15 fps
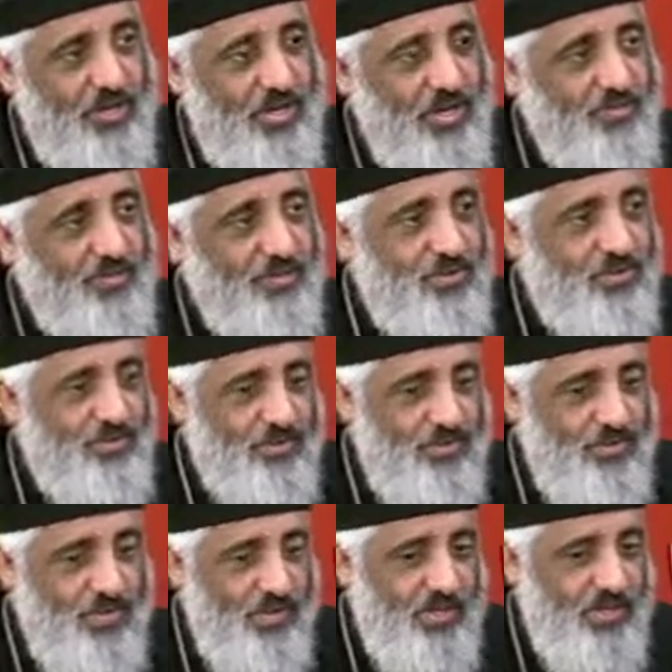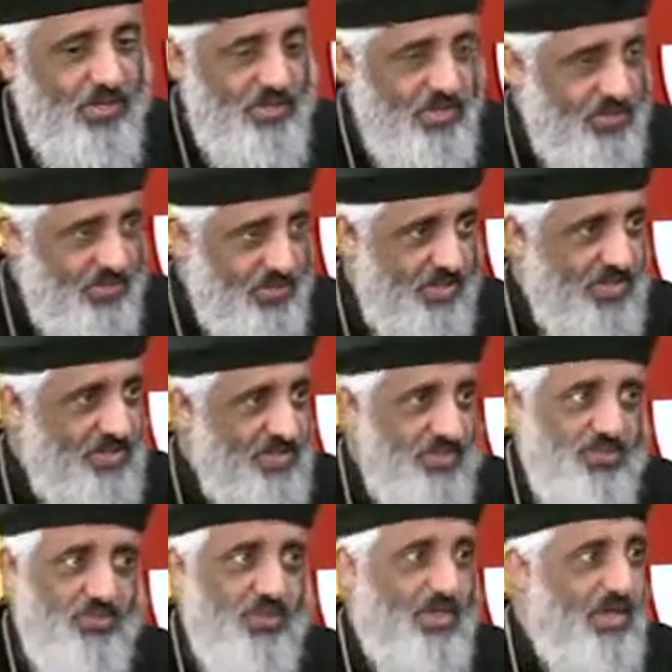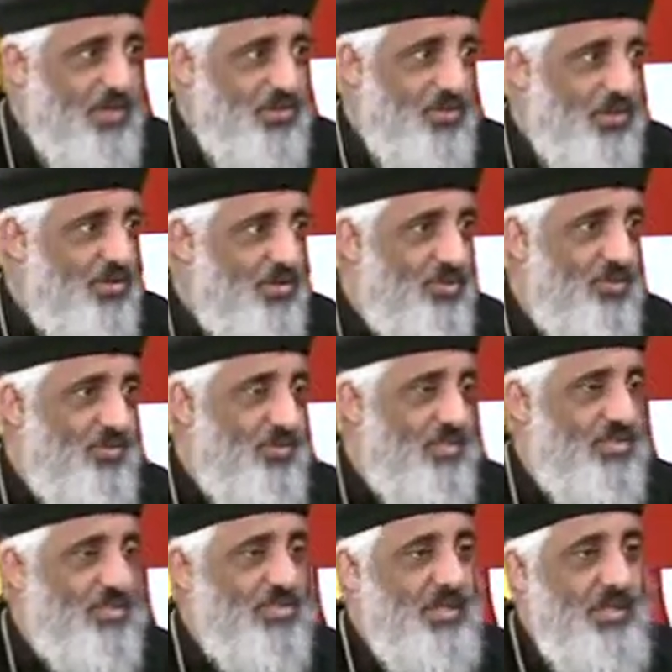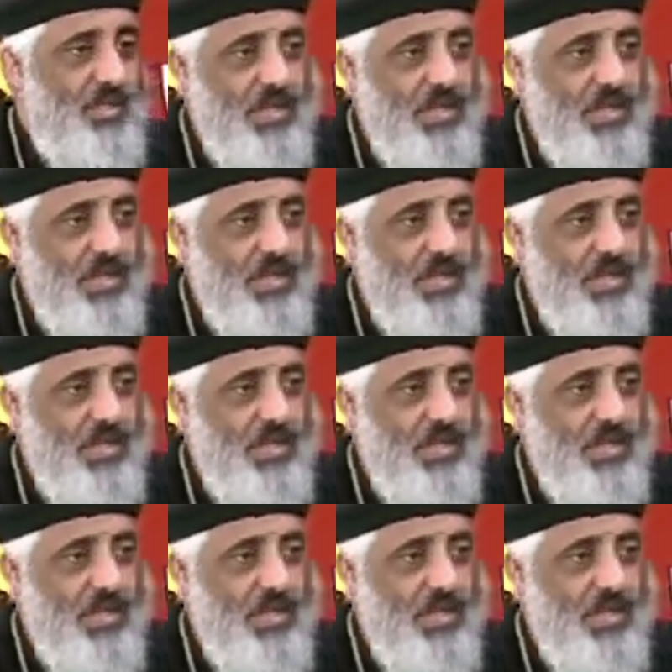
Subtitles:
able to discuss this with anyone who is